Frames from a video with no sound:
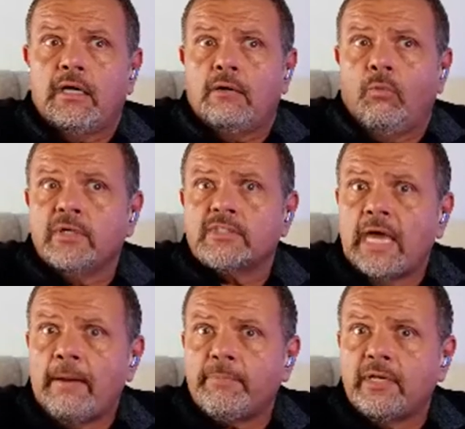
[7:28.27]
what's
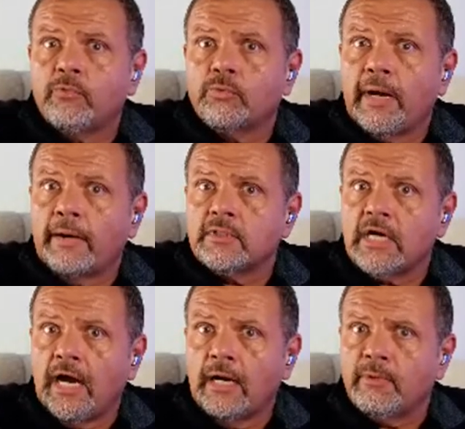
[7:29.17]
happening with my
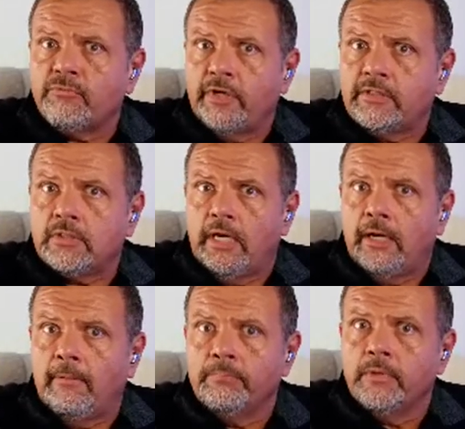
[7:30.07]
retirement mm-hmm. funds
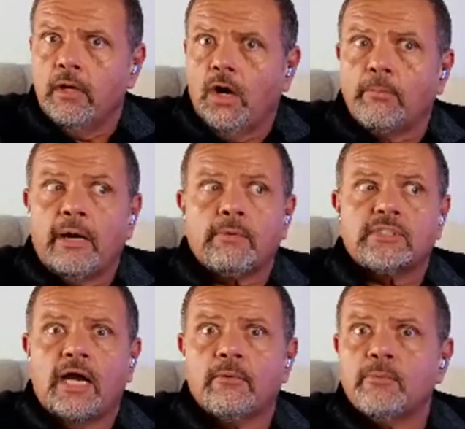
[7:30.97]
now? Are my
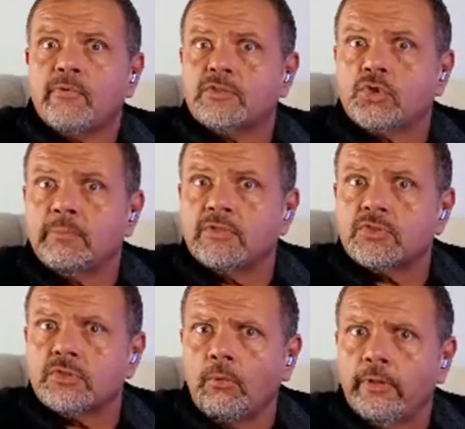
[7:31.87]
retirement funds going to be
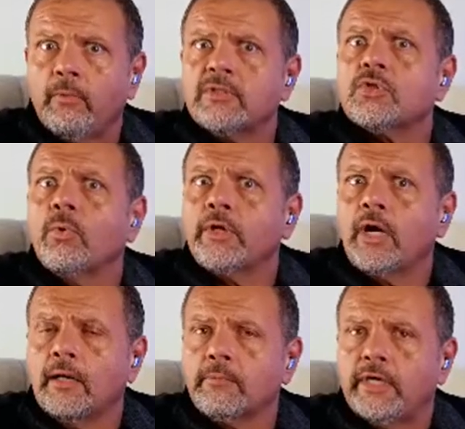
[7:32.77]
stolen? What's going
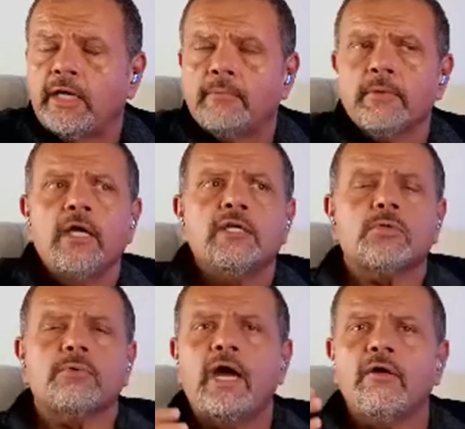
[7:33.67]
on with that?
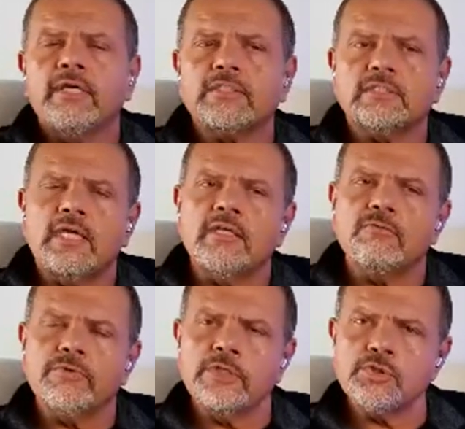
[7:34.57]
So now it's the
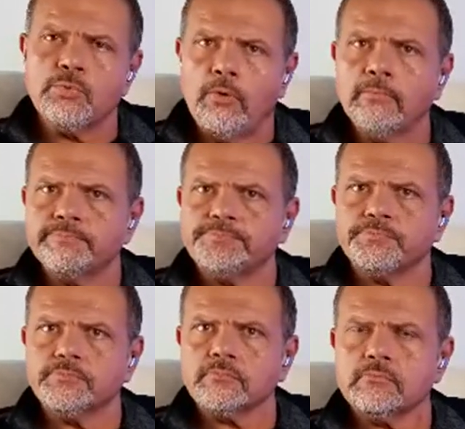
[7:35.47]
individual
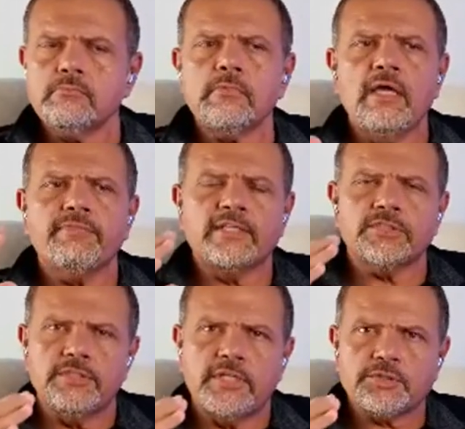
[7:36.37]

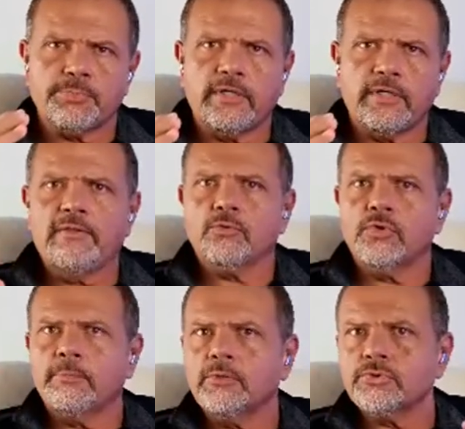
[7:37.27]
that's desperate and the
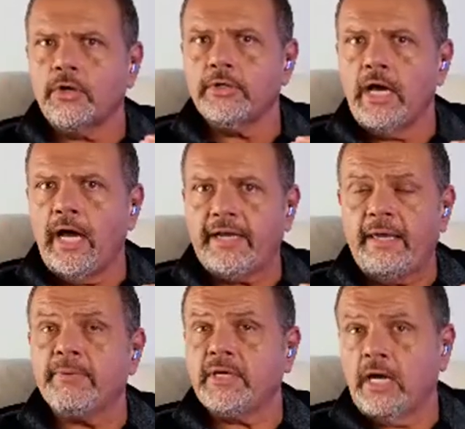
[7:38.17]
criminals are not.
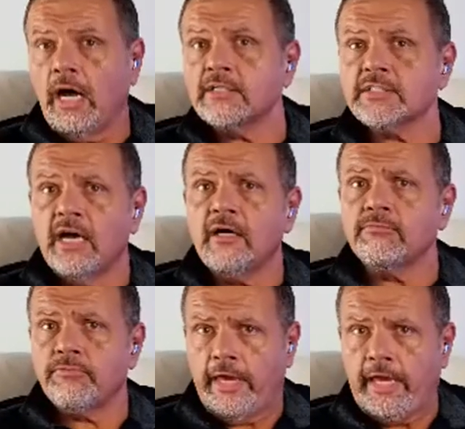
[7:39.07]
And because
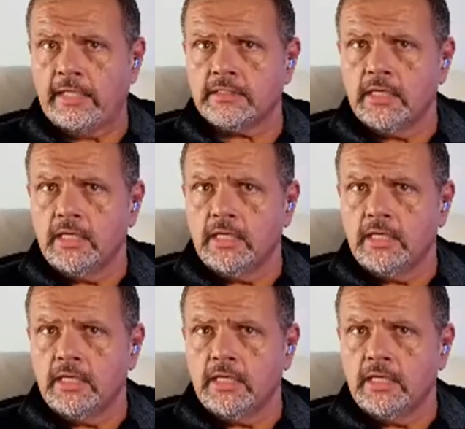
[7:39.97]
of that,